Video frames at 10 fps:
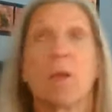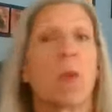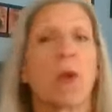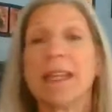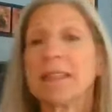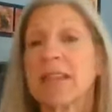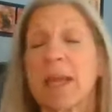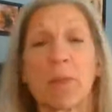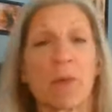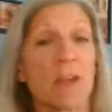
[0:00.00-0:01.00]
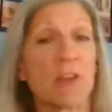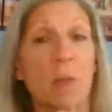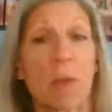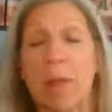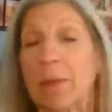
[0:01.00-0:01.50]
Putting a diaper on
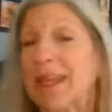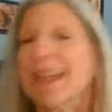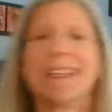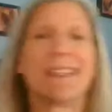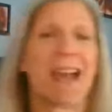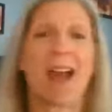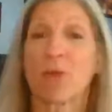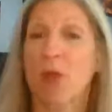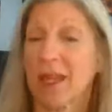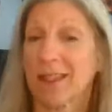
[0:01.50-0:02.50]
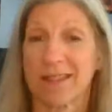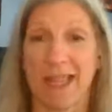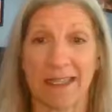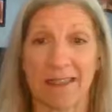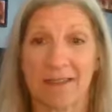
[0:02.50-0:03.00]
your baby, not rocket
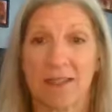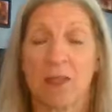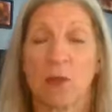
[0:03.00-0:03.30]
science.